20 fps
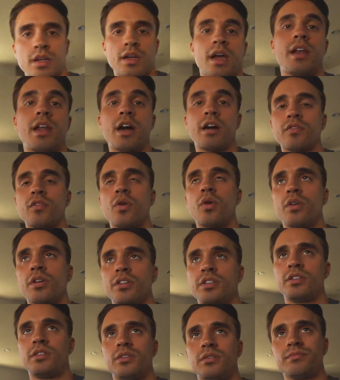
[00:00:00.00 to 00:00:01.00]
Now, of
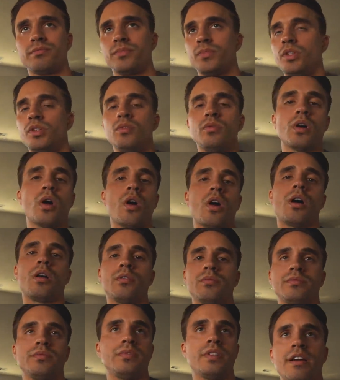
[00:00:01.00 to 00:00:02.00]
course, you know
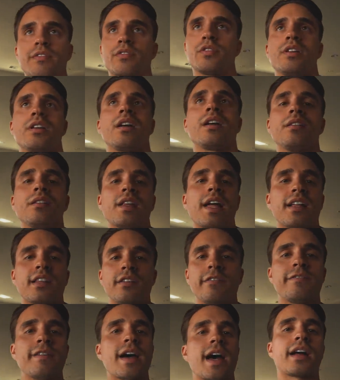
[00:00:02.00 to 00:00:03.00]
I'll never neglect
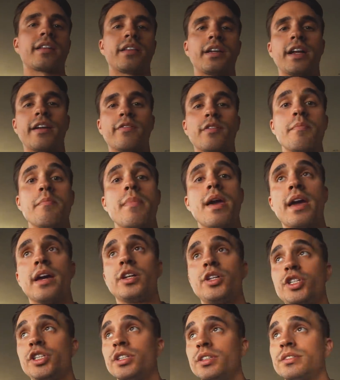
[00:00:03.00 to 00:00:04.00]
the fact that every
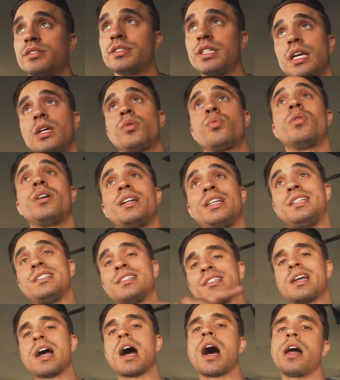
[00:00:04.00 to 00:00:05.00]
man should take what
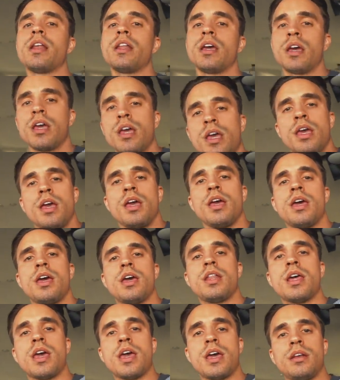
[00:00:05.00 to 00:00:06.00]
he's got
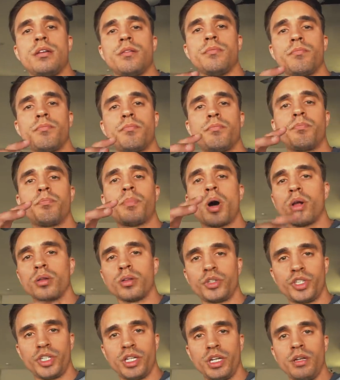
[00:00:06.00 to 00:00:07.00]
and, and
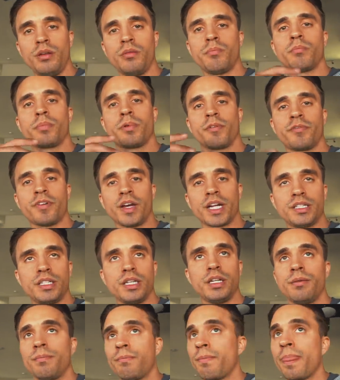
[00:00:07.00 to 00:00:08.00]
polish it, perfect
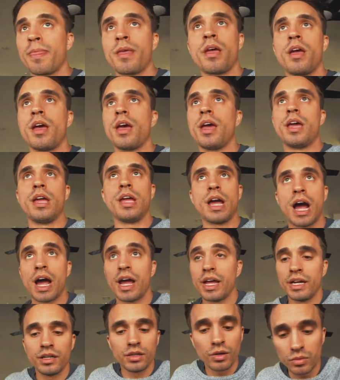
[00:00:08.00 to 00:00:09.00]
it. Hey,
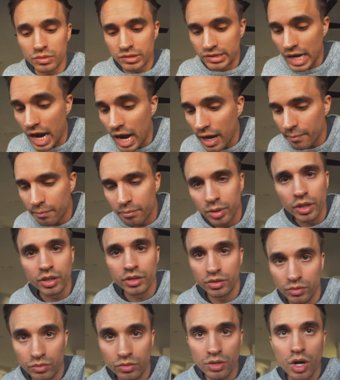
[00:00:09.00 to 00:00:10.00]
I ain't no dime, but
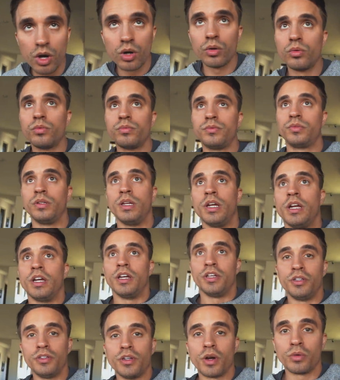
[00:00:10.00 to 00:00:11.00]
you know,
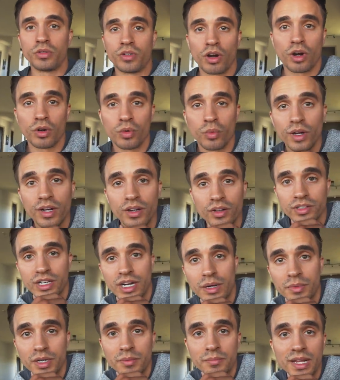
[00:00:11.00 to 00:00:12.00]
you know darn well that
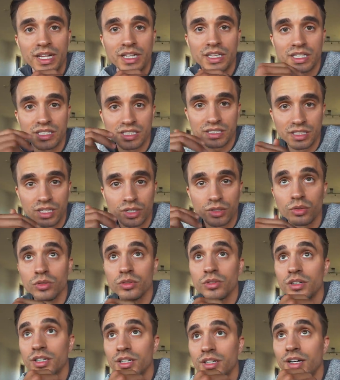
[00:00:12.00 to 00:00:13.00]
I'm gonna make this nickel
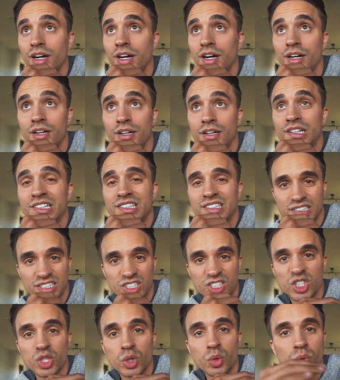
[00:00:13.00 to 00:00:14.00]
look uh,
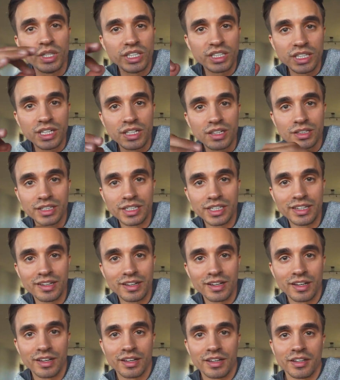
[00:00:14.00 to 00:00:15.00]
squeaky clean.